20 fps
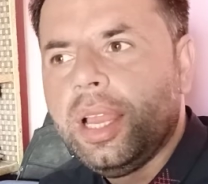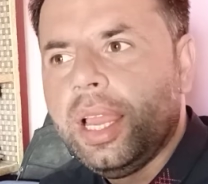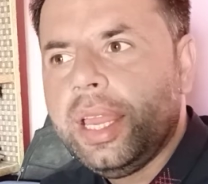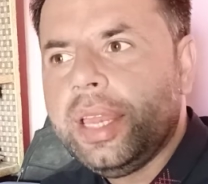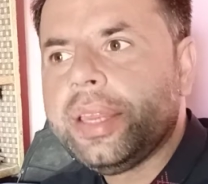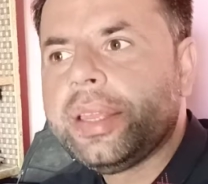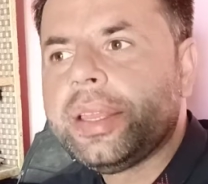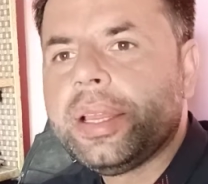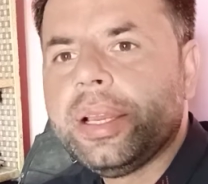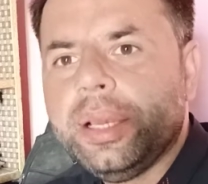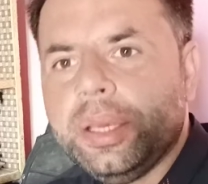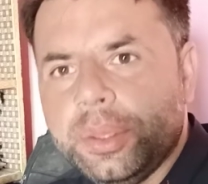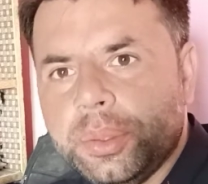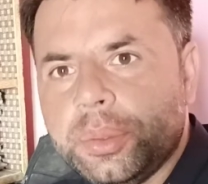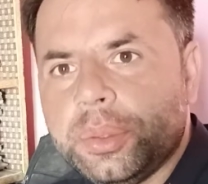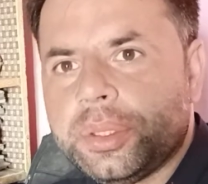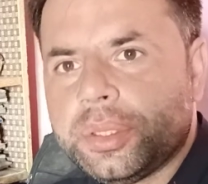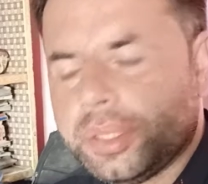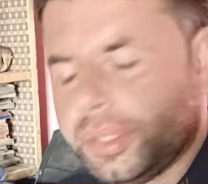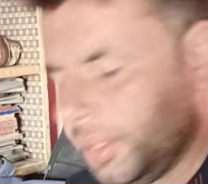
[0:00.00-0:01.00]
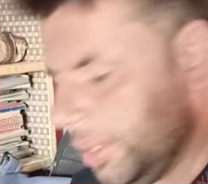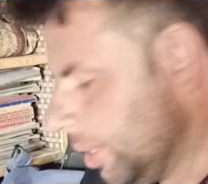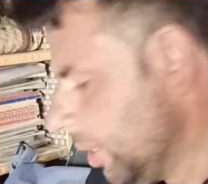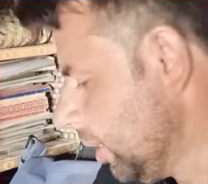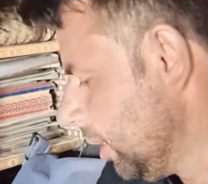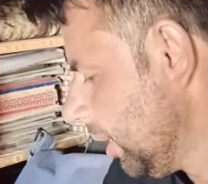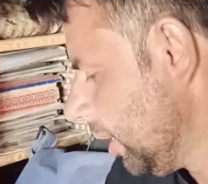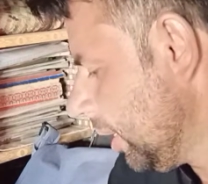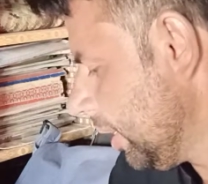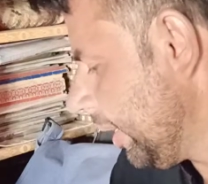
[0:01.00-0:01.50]
include
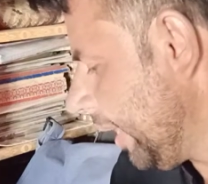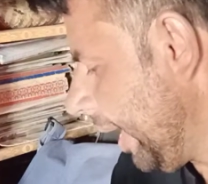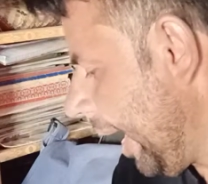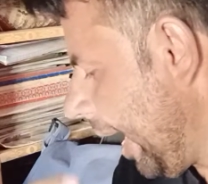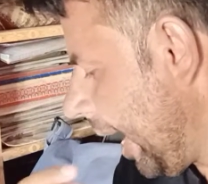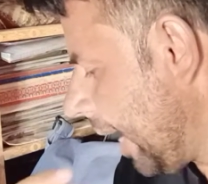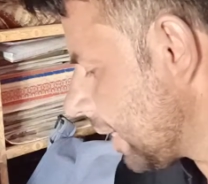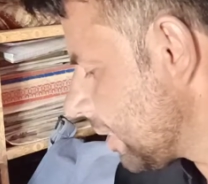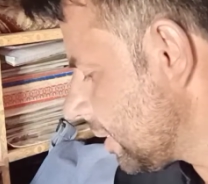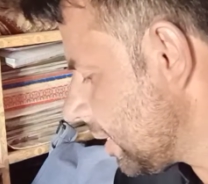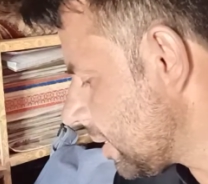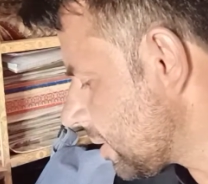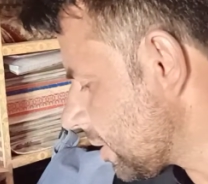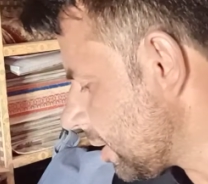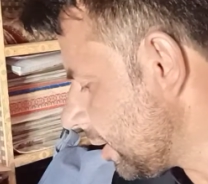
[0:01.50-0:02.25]
the exist